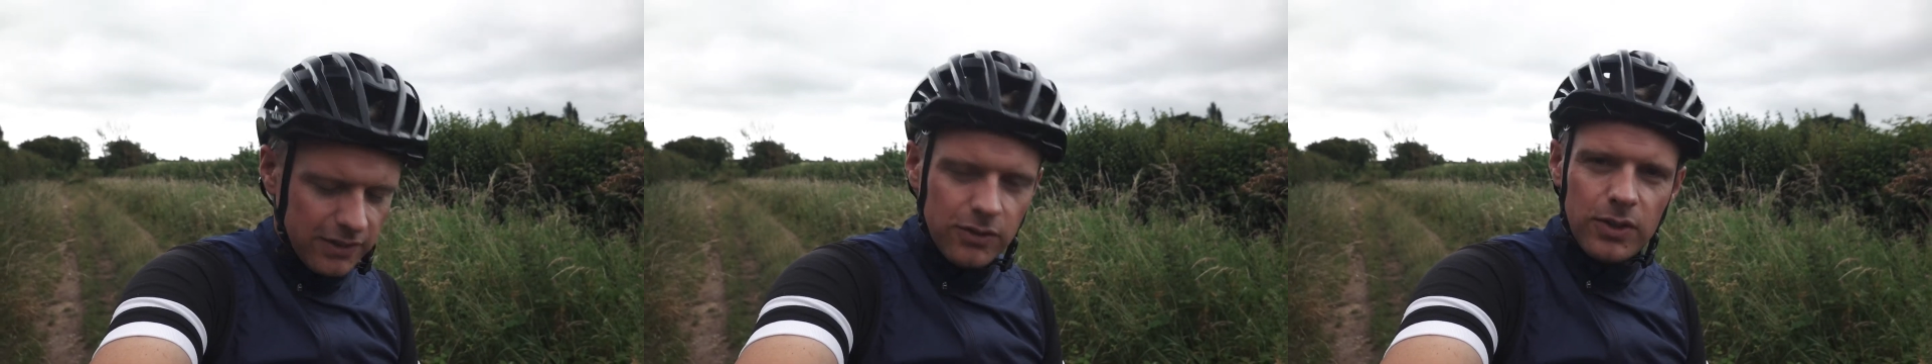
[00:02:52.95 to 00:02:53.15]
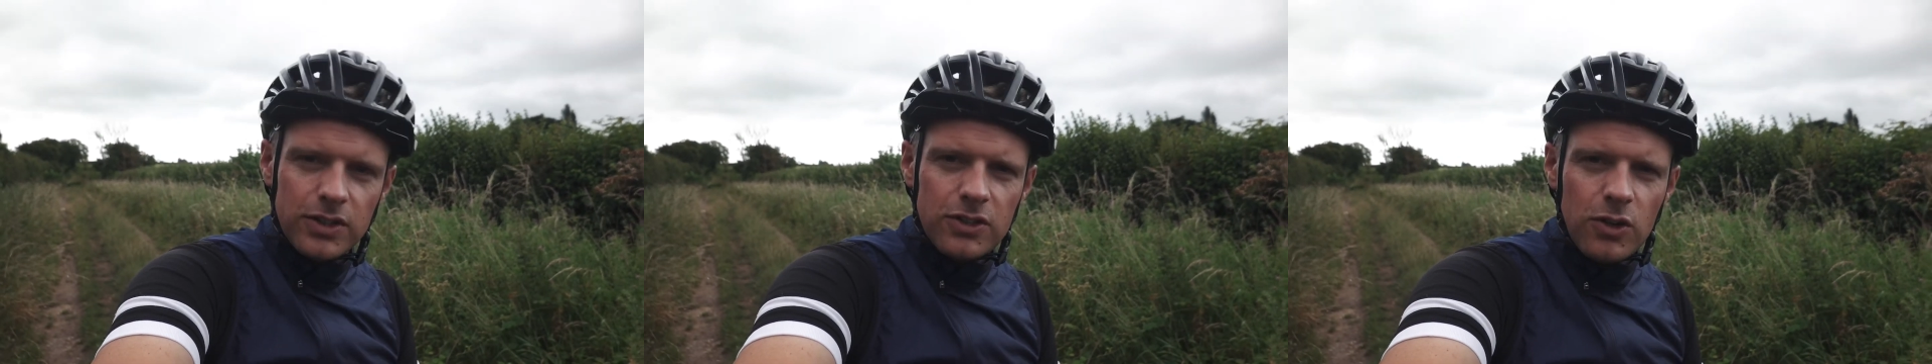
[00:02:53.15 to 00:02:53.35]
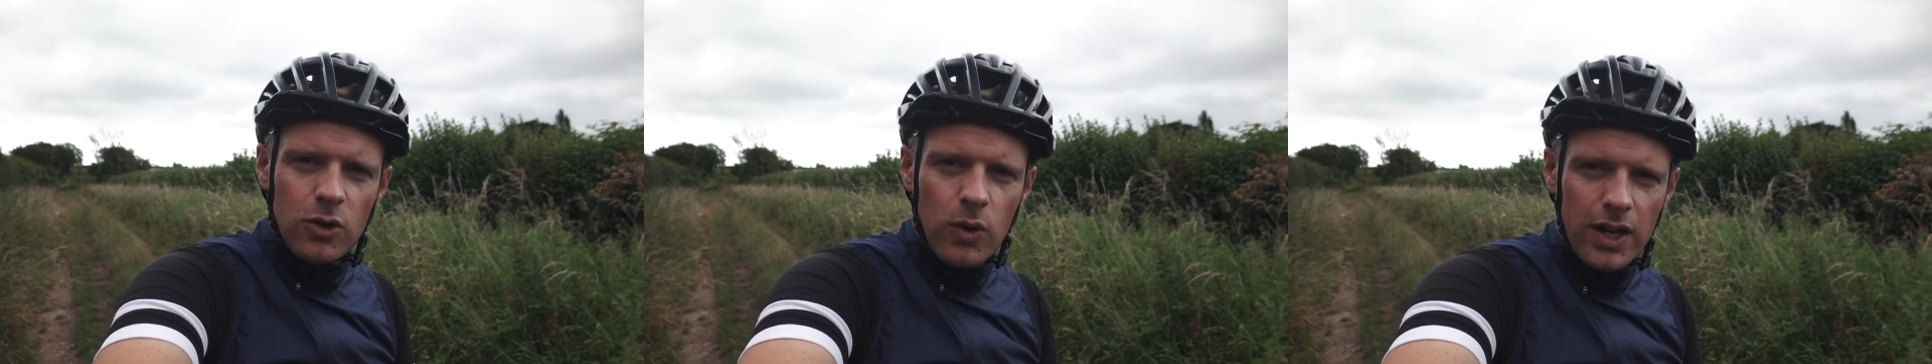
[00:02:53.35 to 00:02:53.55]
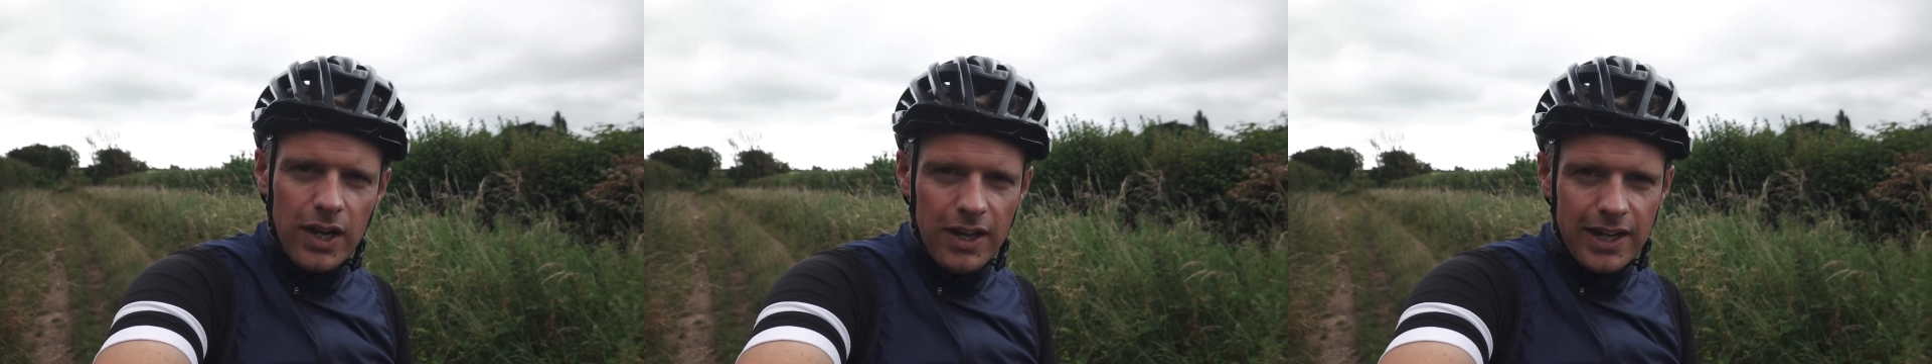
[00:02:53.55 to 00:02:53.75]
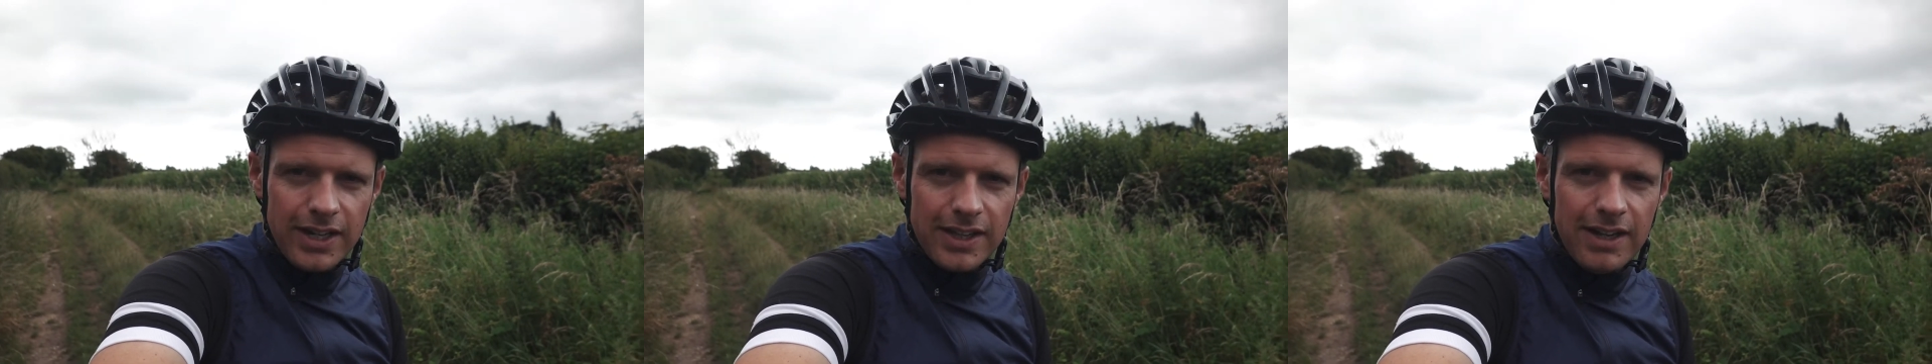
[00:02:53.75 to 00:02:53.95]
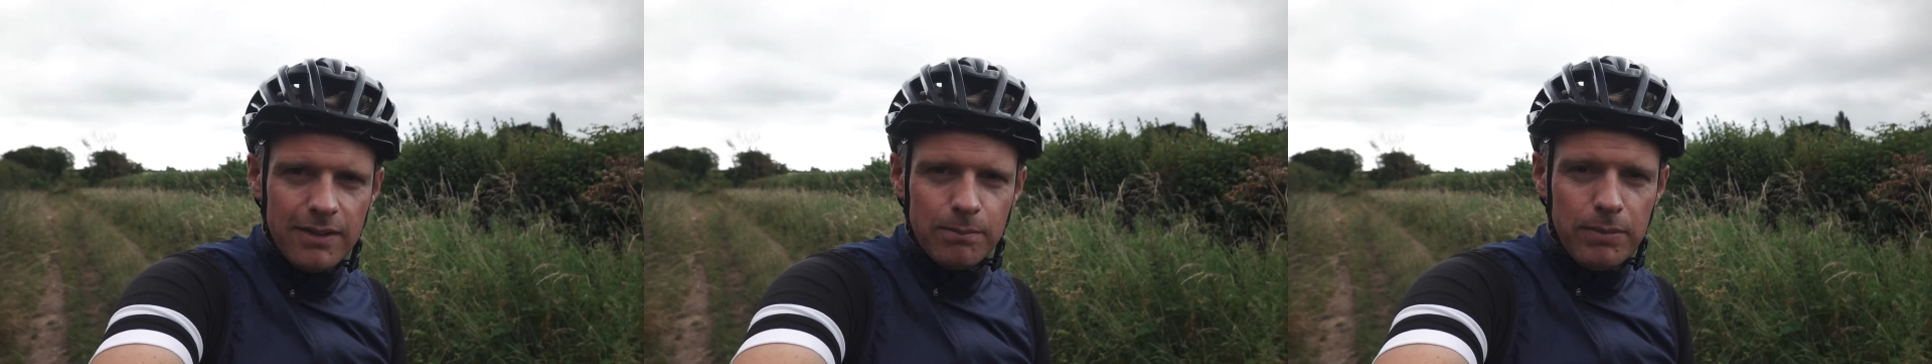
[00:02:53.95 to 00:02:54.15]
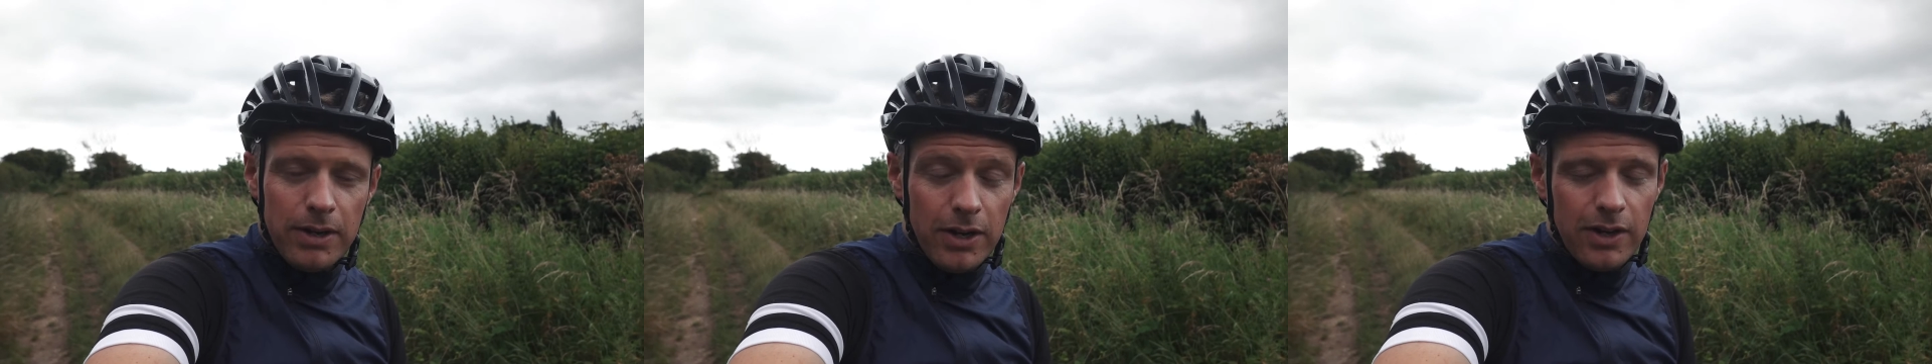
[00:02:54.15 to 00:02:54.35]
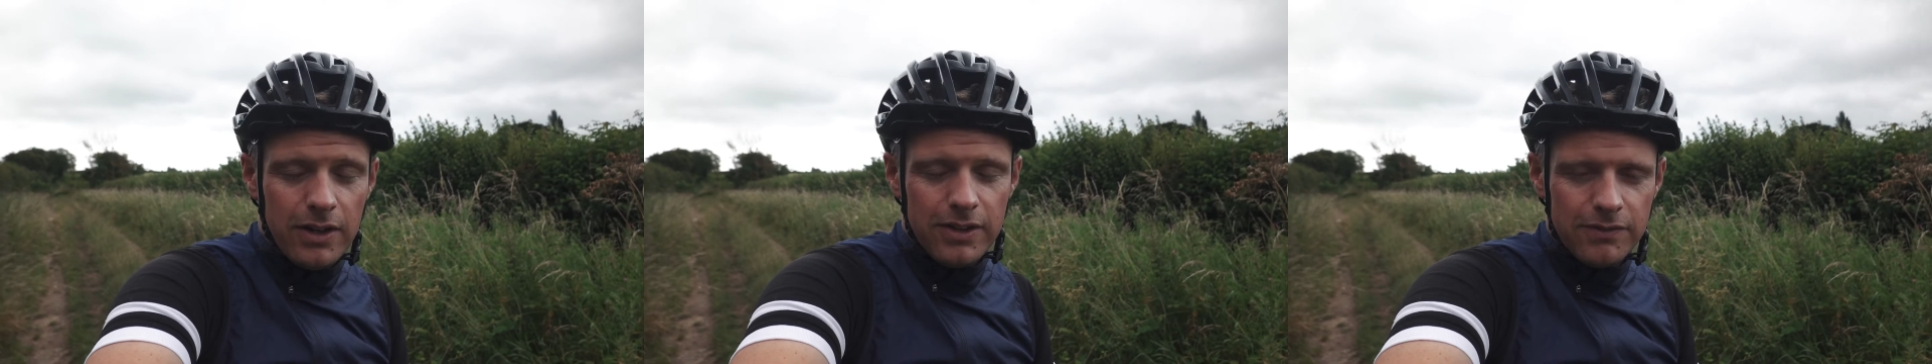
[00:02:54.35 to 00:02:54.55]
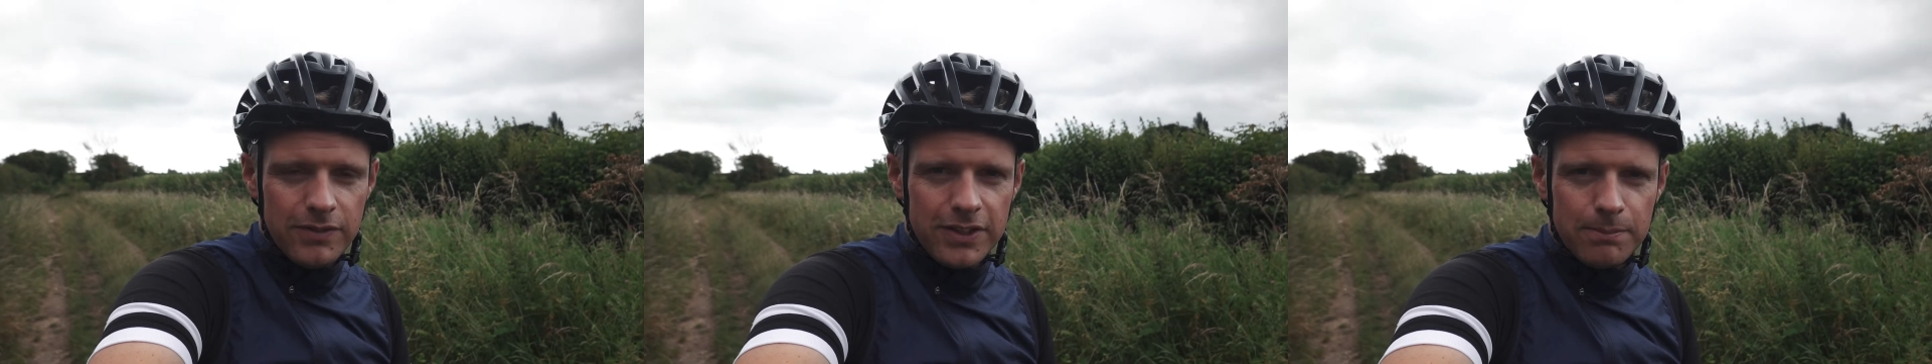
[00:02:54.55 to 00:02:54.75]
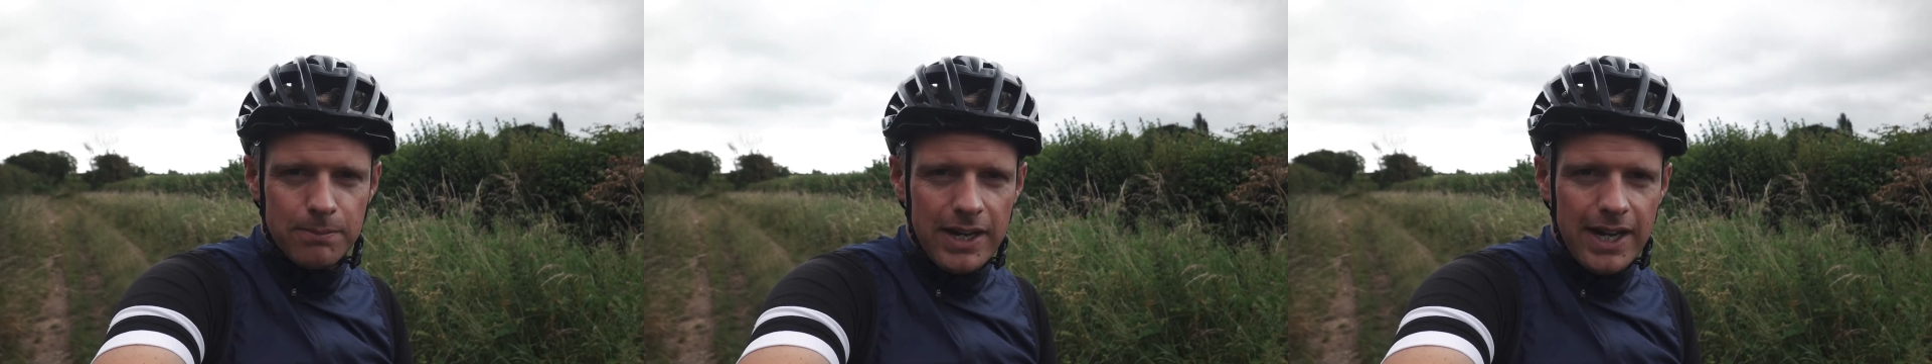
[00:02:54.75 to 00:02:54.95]
So I do quite like that part of
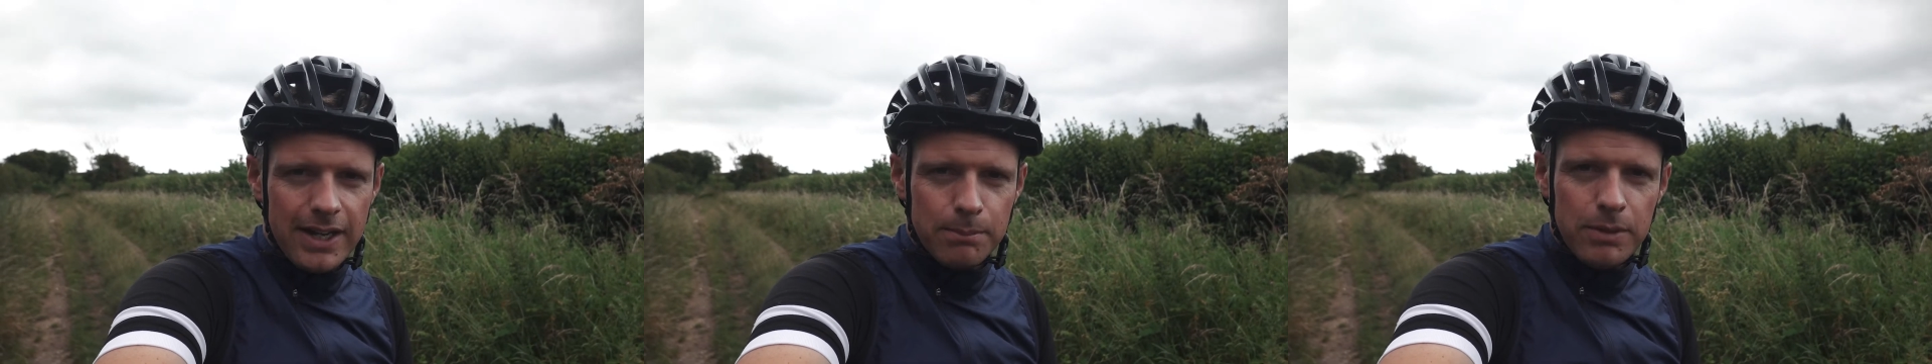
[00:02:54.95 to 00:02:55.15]
this bag.